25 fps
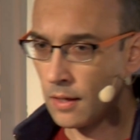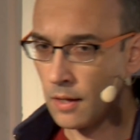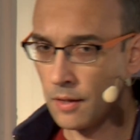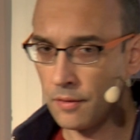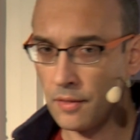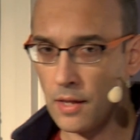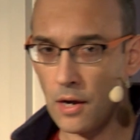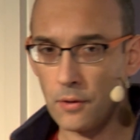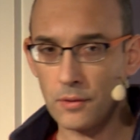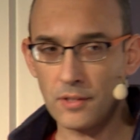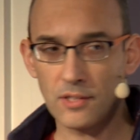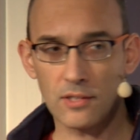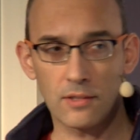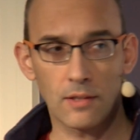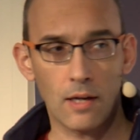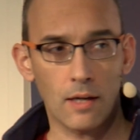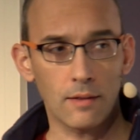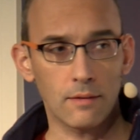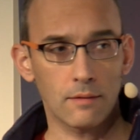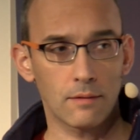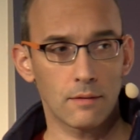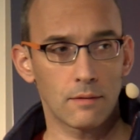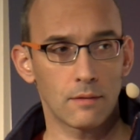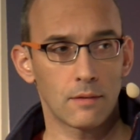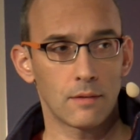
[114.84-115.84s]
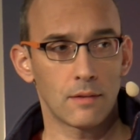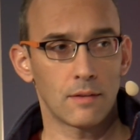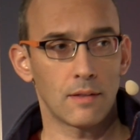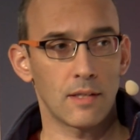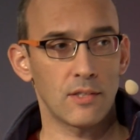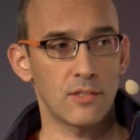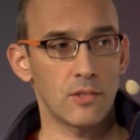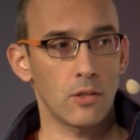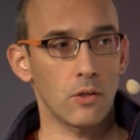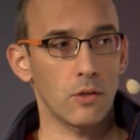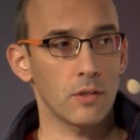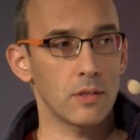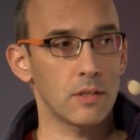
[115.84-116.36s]
Now, it's not
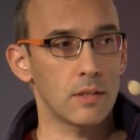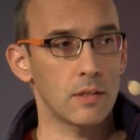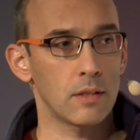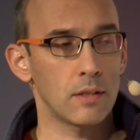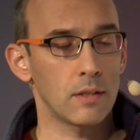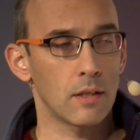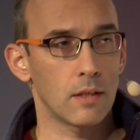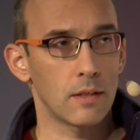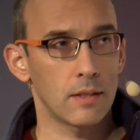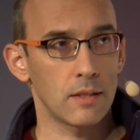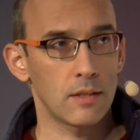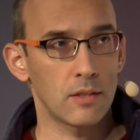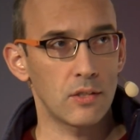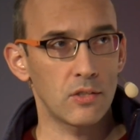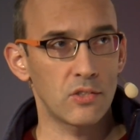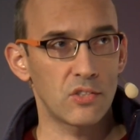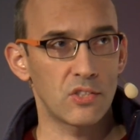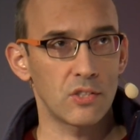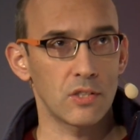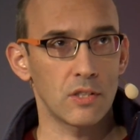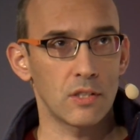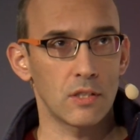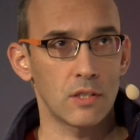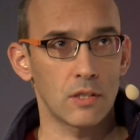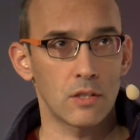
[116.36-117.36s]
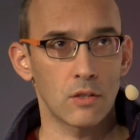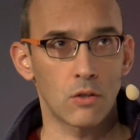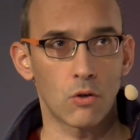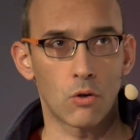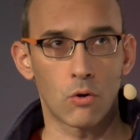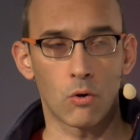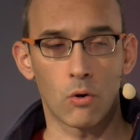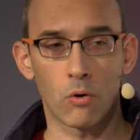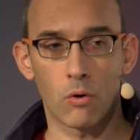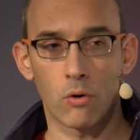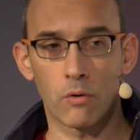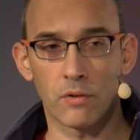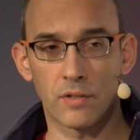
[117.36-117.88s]
necessarily easy
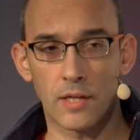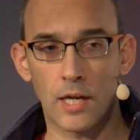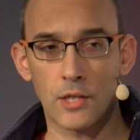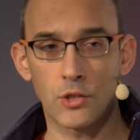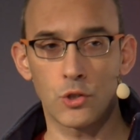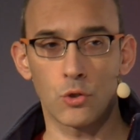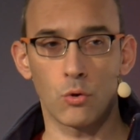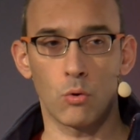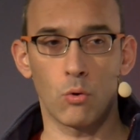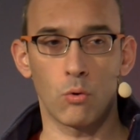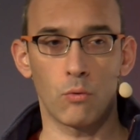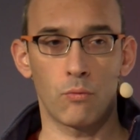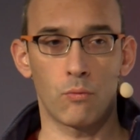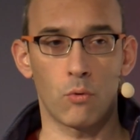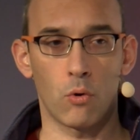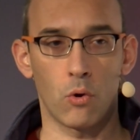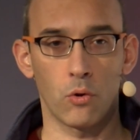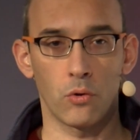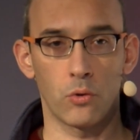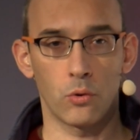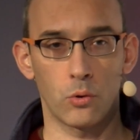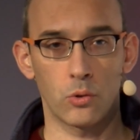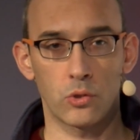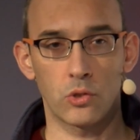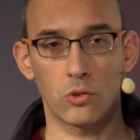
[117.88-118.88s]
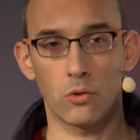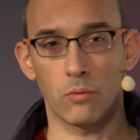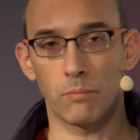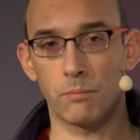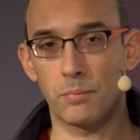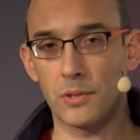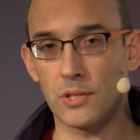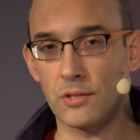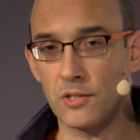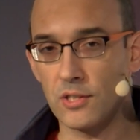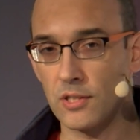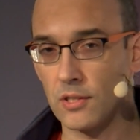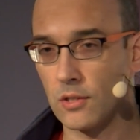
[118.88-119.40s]
or natural for those
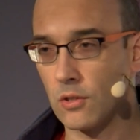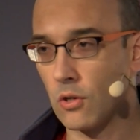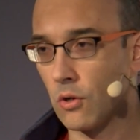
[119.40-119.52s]
competing